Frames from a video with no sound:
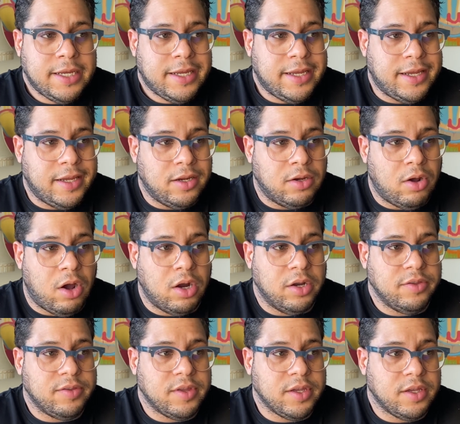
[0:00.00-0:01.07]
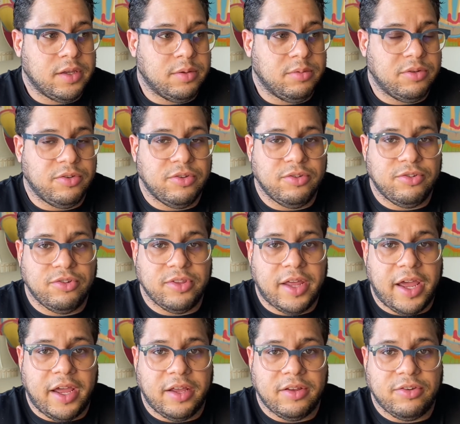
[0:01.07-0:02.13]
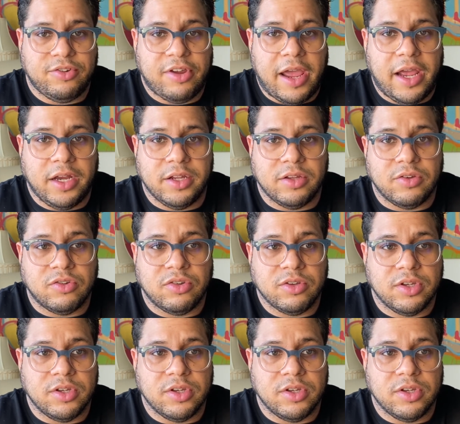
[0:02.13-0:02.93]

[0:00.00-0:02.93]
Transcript: And honestly, that challenge